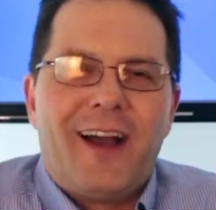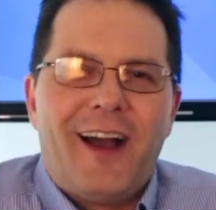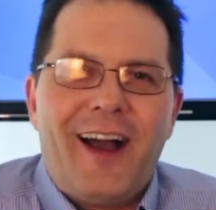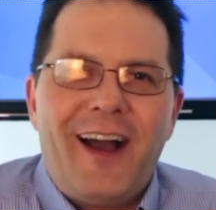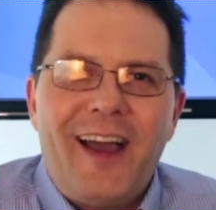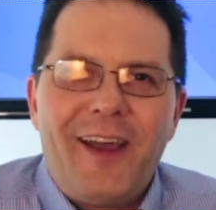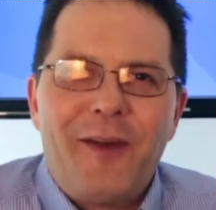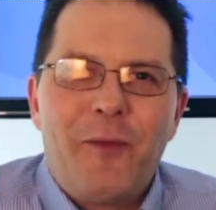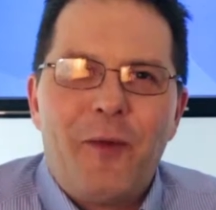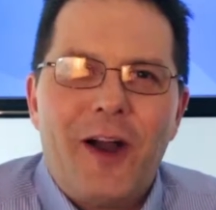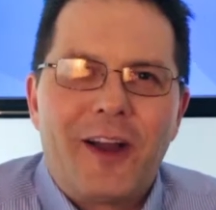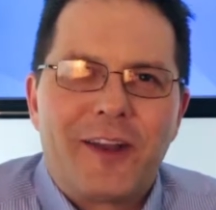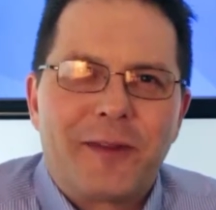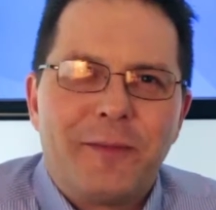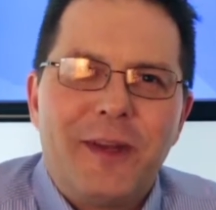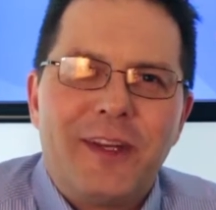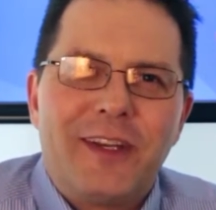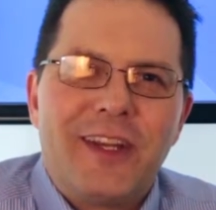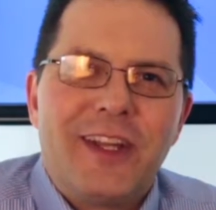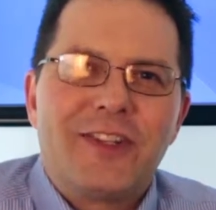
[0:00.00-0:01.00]
Hi,
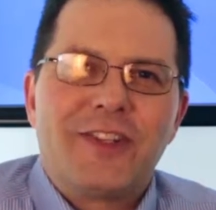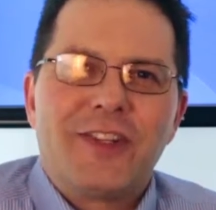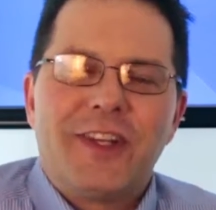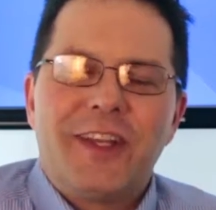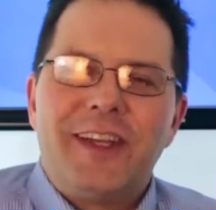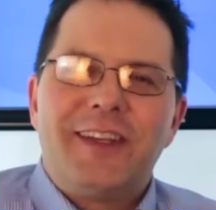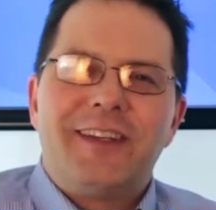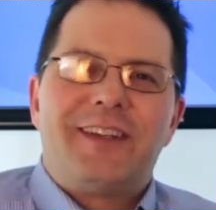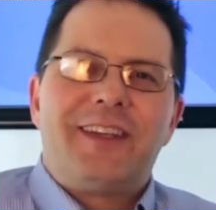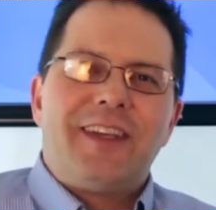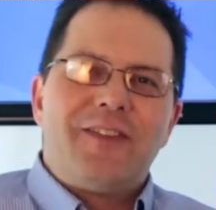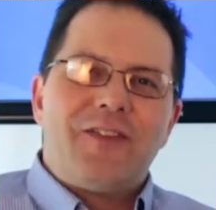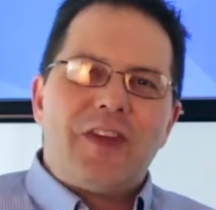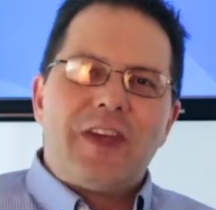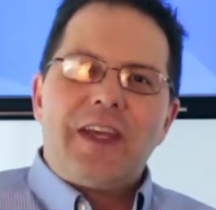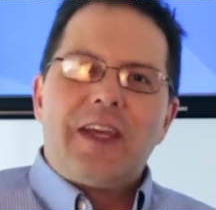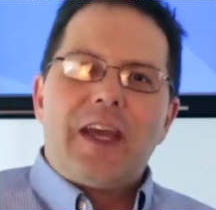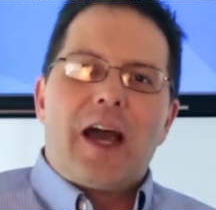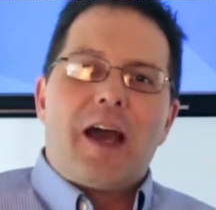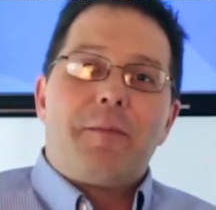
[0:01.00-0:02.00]
welcome to DigiLEAD
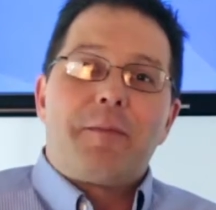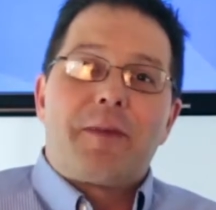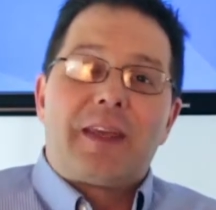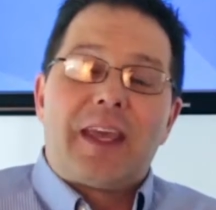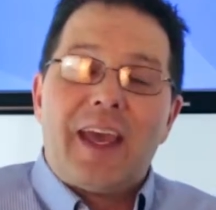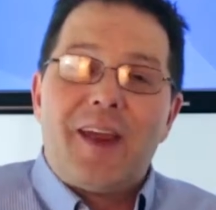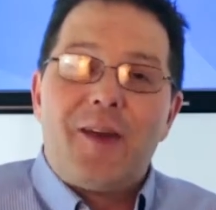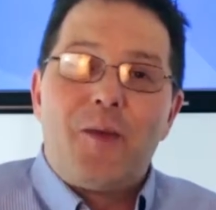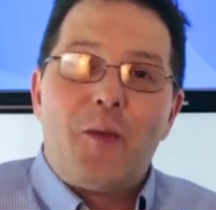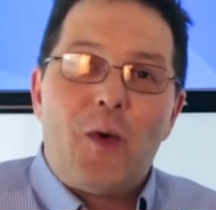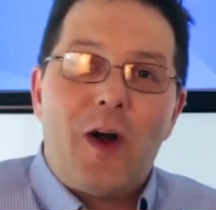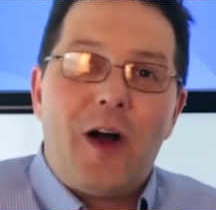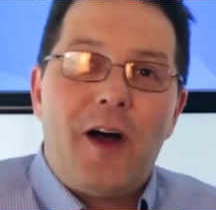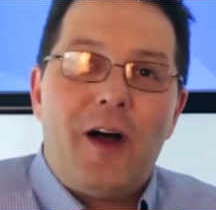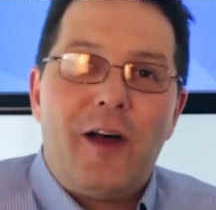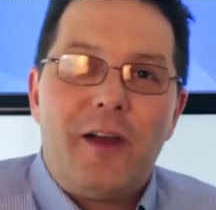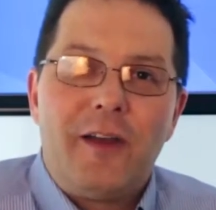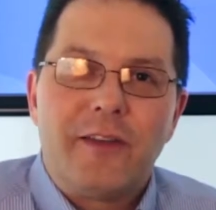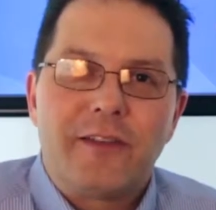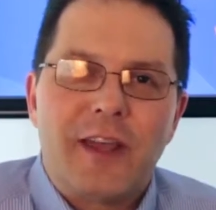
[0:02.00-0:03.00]
TV. I'm Ken
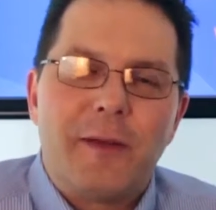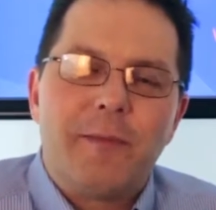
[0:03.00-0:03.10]
Walls.